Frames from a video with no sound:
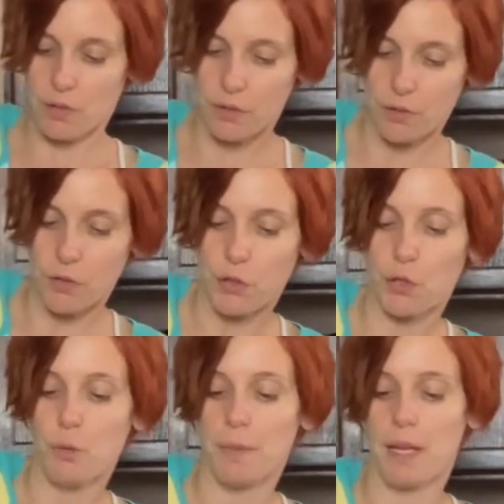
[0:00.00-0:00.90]

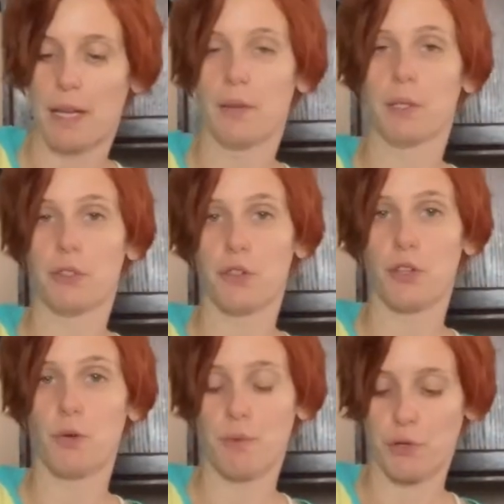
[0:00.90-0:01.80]
scoop, and then when you
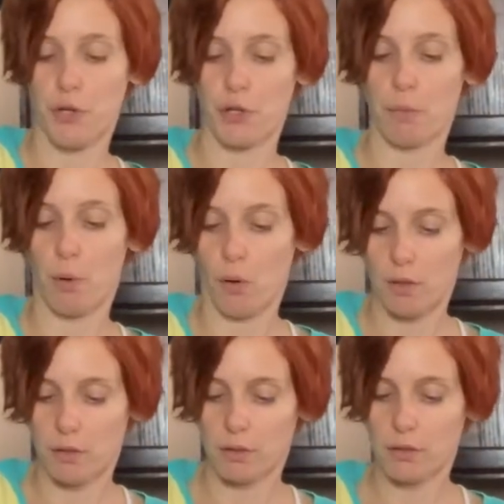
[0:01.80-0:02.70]
scoop, you turn the bowl.
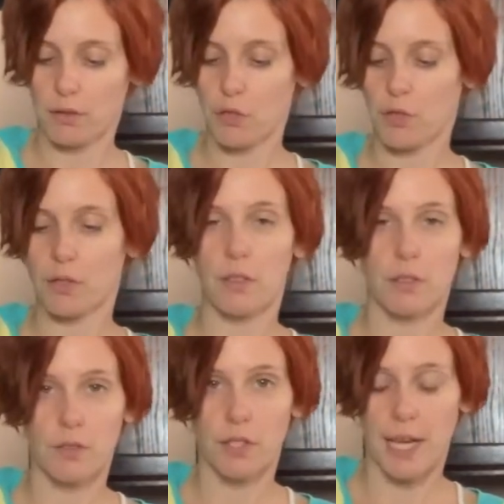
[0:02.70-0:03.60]

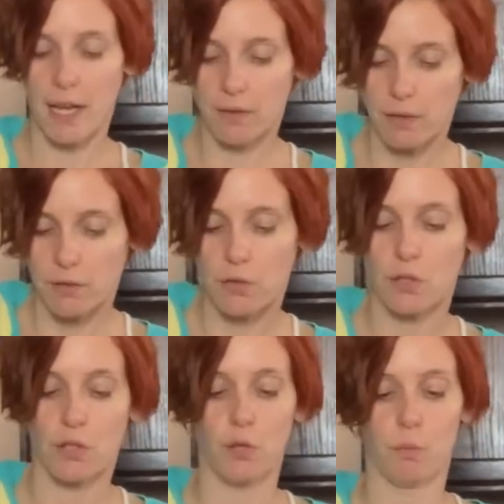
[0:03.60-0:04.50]
Down,
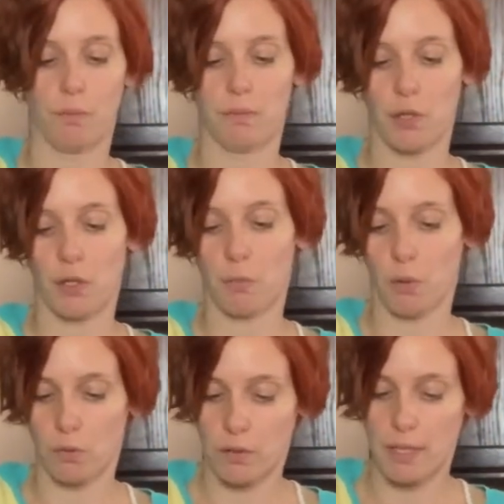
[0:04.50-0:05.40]
scoop, turn the bowl.
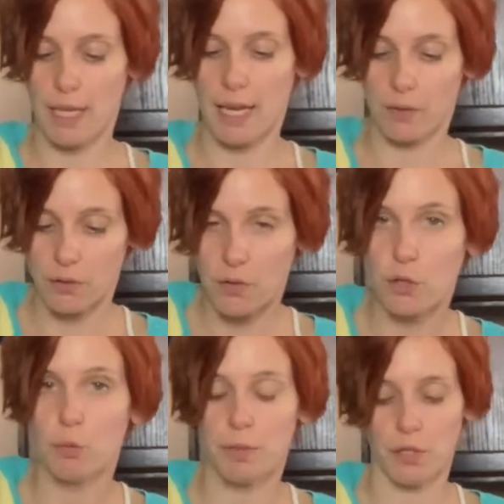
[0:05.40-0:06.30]
Down,
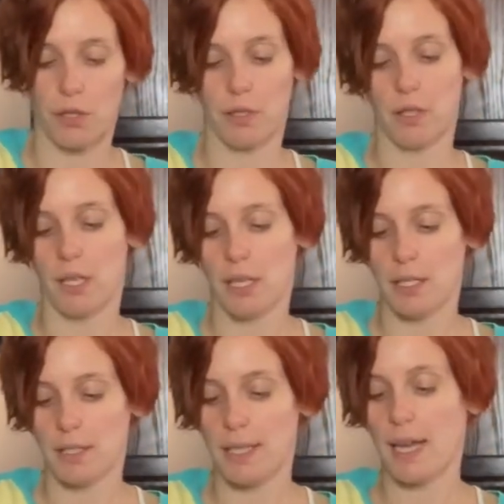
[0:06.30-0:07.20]
scoop and turn.
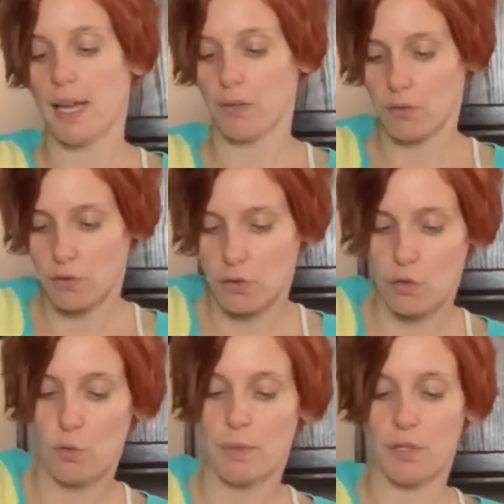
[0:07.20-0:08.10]
Down,
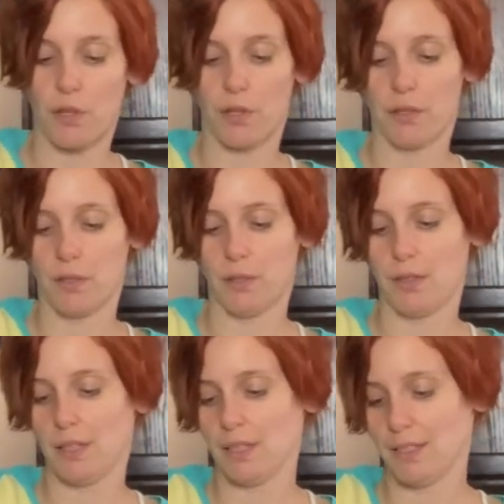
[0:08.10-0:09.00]
scoop and turn.
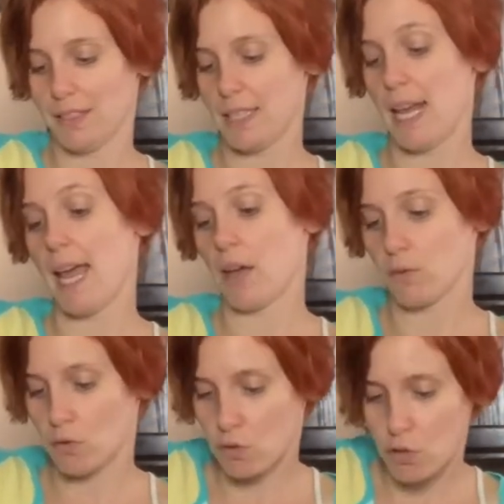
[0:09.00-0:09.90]
Down,
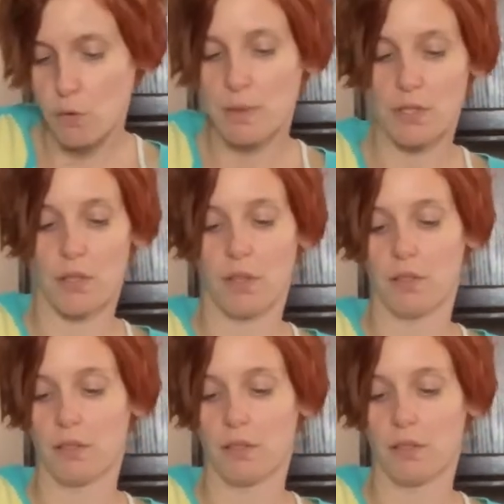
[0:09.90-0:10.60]
scoop and turn.